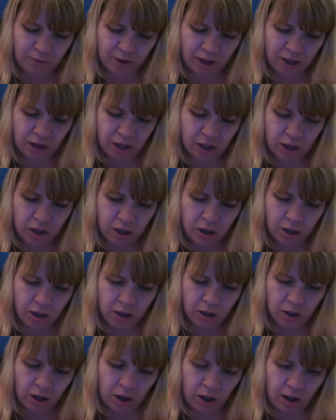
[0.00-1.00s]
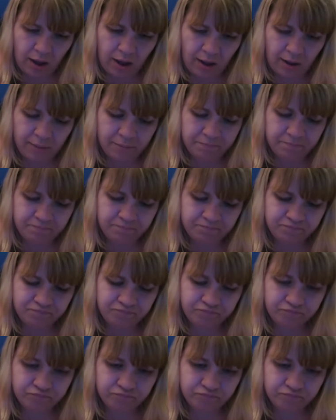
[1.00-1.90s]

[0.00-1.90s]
to me. I'm